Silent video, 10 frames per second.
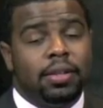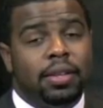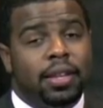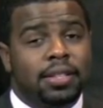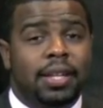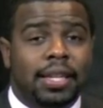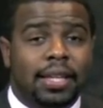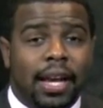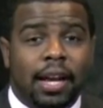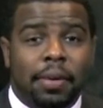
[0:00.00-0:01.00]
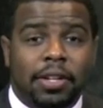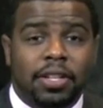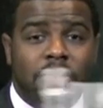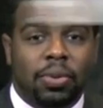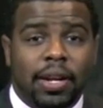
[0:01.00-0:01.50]
There's a lot to like about the
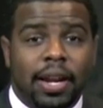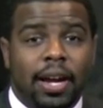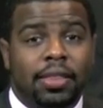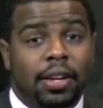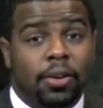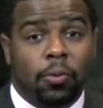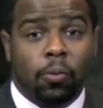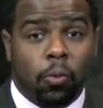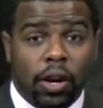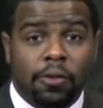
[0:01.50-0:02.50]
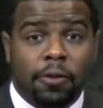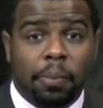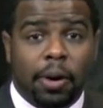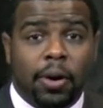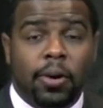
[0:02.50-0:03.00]
Chiefs right now. They're going to run the
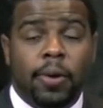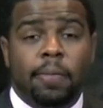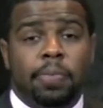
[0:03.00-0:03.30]
football.